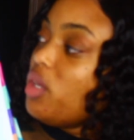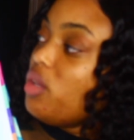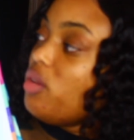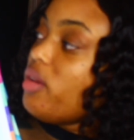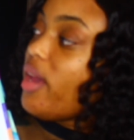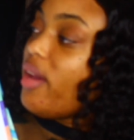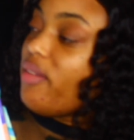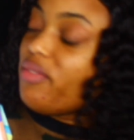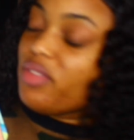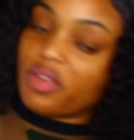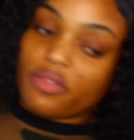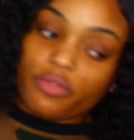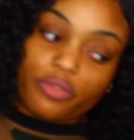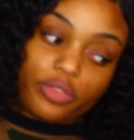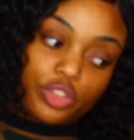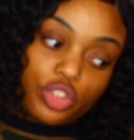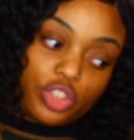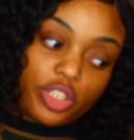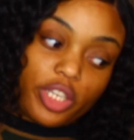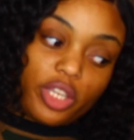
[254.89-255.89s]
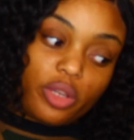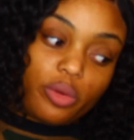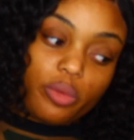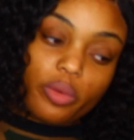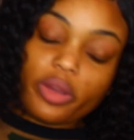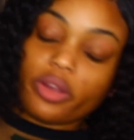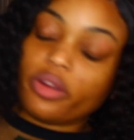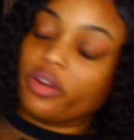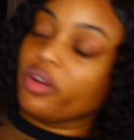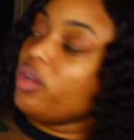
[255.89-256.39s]
you have that for
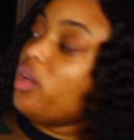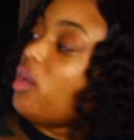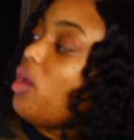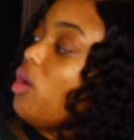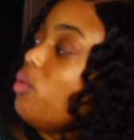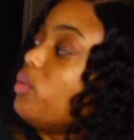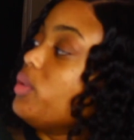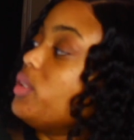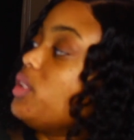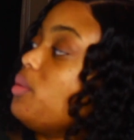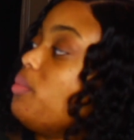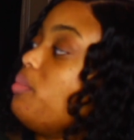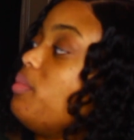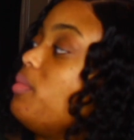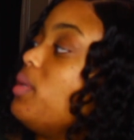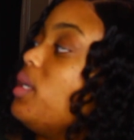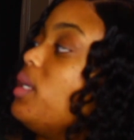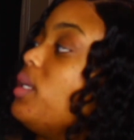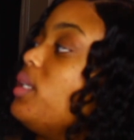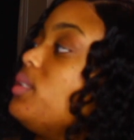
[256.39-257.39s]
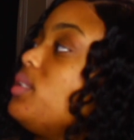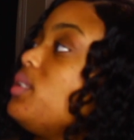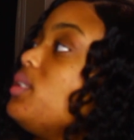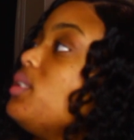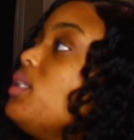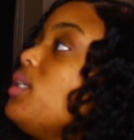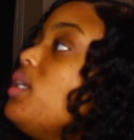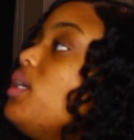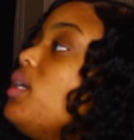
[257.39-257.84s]
January along with some months.